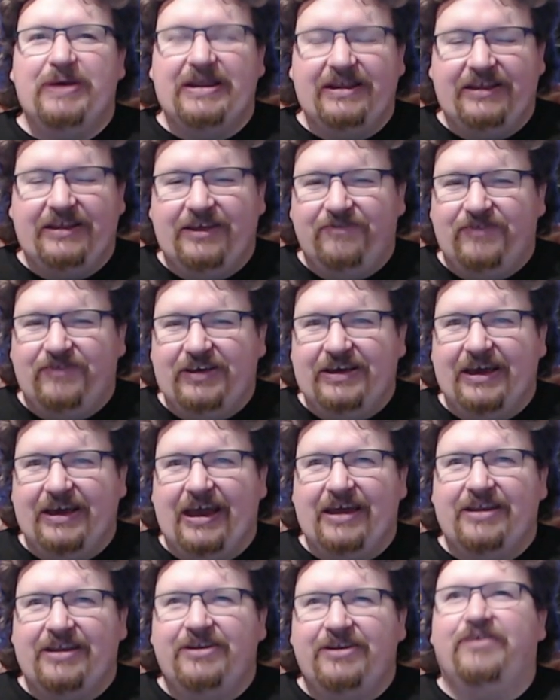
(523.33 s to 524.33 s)
been giving
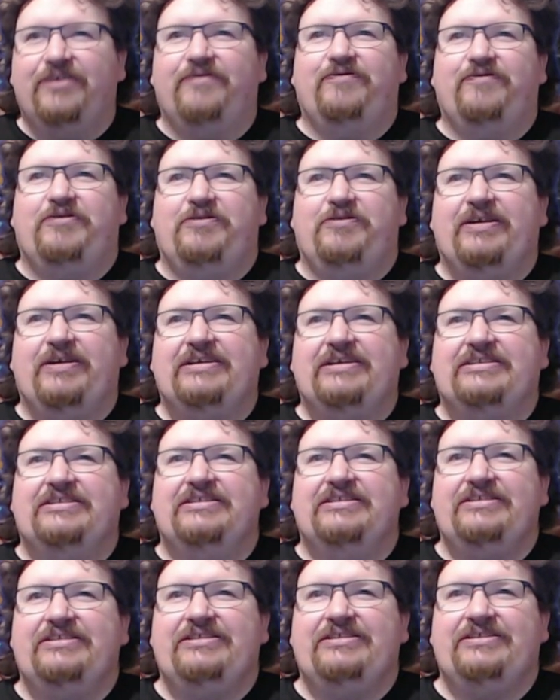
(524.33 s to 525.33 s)
enough to
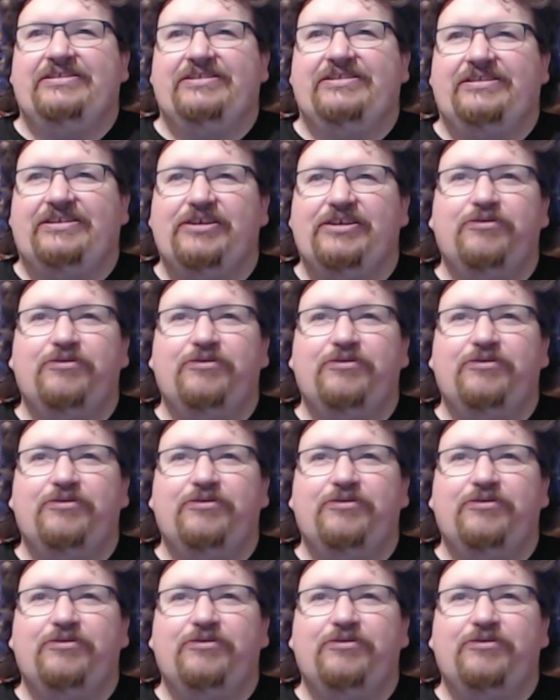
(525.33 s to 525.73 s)
actually